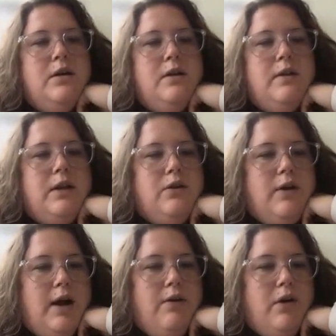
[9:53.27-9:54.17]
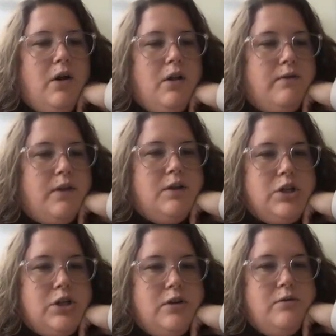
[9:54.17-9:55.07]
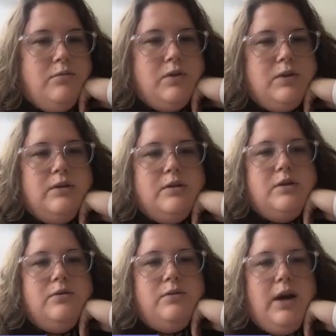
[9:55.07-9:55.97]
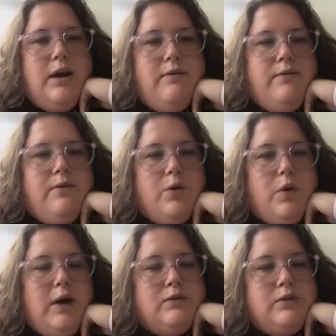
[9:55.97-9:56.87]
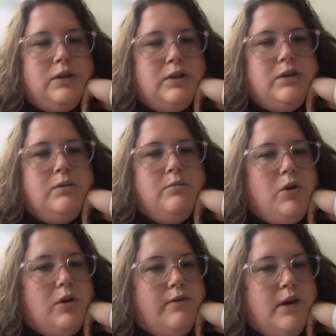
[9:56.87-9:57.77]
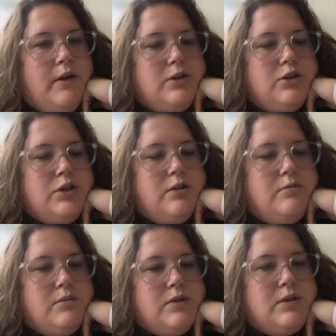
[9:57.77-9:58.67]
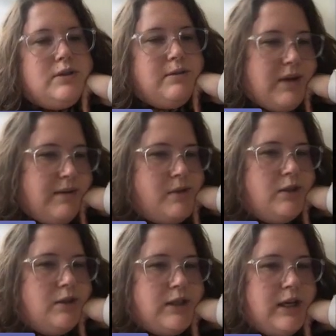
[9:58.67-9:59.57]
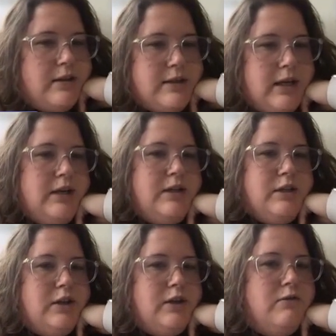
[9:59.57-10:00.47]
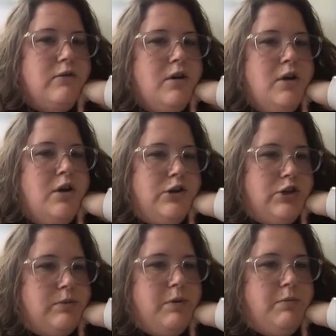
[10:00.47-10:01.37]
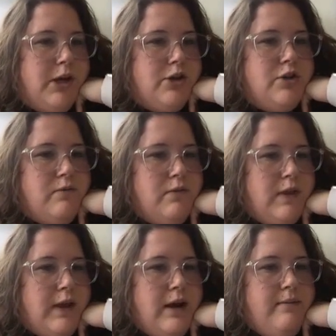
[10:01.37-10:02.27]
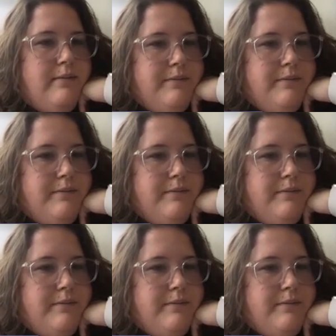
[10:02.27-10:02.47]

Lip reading: Then you have all of the genomes, and so we have 4,000 Ebola virus genomes. Sometimes it'll take a second to load. Just be patient with that.